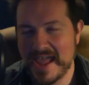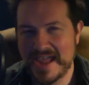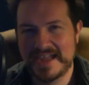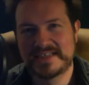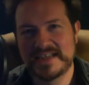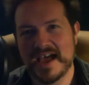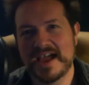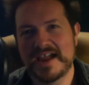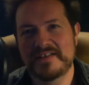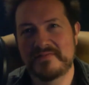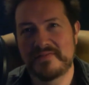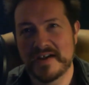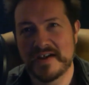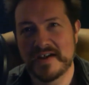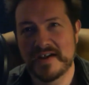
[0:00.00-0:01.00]
He died
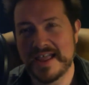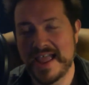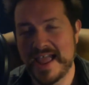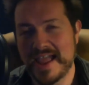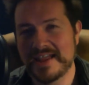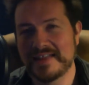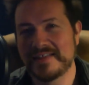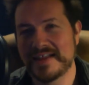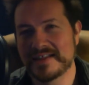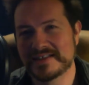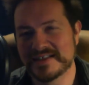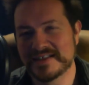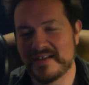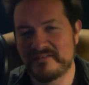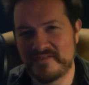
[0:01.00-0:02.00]
fucking
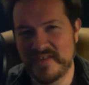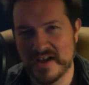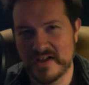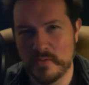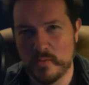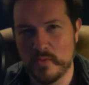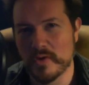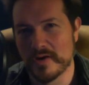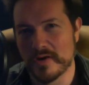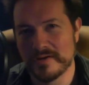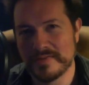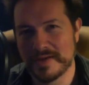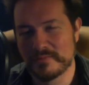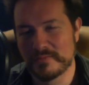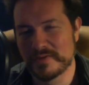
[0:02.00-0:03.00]
aliens in a fuck war
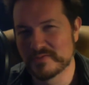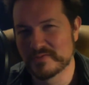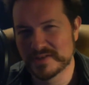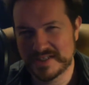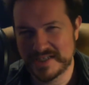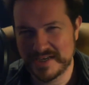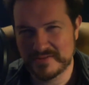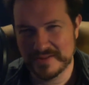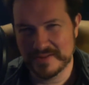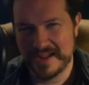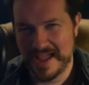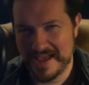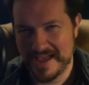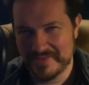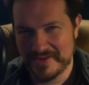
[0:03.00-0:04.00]
that we were secretly
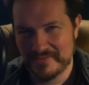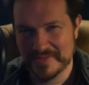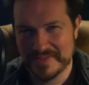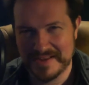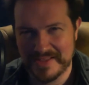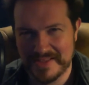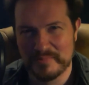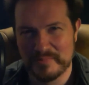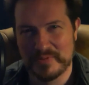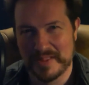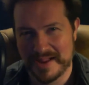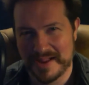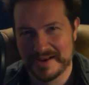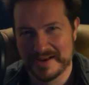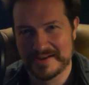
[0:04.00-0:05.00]
having with another
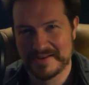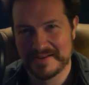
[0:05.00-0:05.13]
planet.